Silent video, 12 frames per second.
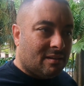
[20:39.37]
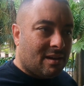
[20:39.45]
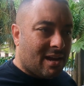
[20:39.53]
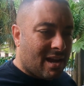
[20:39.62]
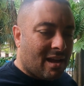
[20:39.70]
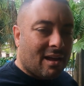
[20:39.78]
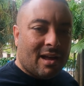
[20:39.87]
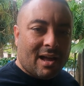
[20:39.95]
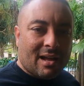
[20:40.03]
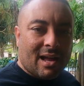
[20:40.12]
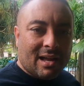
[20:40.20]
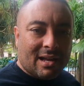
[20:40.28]

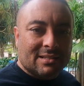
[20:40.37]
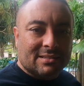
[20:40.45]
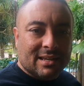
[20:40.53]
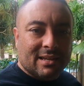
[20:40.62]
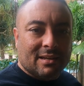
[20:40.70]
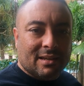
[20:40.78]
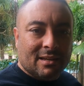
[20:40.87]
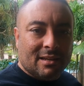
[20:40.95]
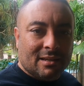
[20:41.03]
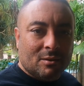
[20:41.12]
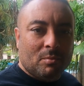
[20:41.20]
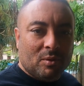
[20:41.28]
I gotta say,
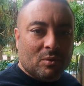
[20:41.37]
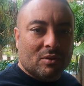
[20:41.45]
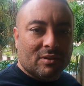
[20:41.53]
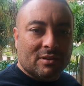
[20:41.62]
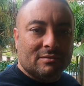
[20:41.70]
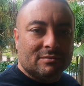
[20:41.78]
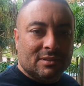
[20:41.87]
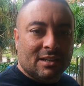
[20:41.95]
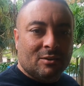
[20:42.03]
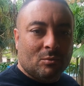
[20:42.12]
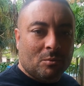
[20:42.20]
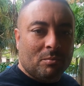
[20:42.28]
it'll be worth it.
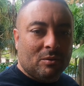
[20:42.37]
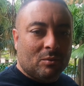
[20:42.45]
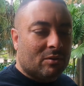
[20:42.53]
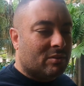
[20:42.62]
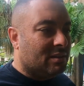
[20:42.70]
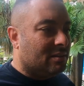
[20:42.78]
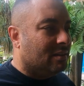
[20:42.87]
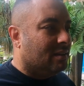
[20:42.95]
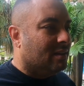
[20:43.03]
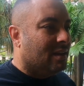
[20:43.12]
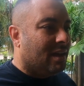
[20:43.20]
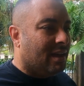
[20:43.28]
It will be worth it.
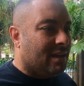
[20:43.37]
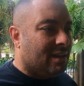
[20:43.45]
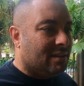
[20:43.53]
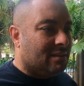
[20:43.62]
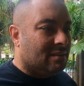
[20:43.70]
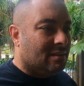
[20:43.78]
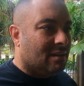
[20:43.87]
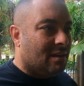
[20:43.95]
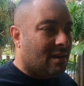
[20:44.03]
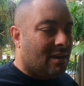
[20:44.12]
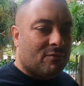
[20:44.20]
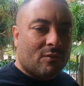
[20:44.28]
And
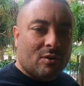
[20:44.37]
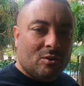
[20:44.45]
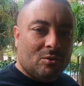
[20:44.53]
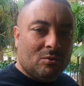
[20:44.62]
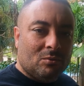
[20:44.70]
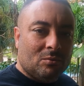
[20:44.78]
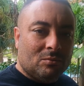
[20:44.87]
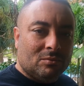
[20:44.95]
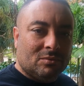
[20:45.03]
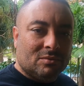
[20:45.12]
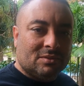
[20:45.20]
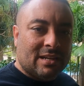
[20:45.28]
for all you
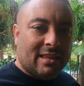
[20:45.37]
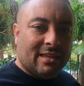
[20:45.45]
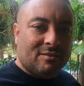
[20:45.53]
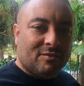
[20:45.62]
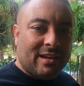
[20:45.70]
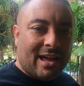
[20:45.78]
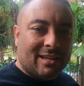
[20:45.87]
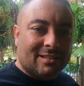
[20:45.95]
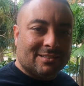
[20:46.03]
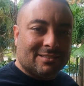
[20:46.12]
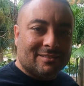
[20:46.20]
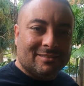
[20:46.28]
Thailand
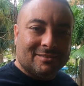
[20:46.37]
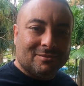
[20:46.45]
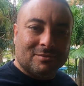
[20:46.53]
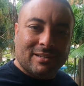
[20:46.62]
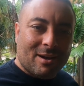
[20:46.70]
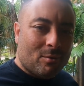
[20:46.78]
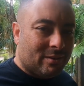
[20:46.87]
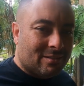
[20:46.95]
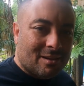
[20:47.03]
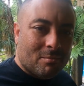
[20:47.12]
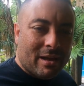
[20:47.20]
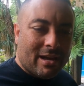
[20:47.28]
fanatics, can't wait to
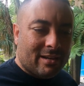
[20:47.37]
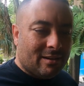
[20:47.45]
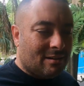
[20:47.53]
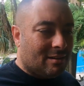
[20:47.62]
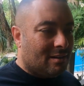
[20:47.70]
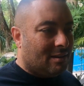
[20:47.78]
come back here.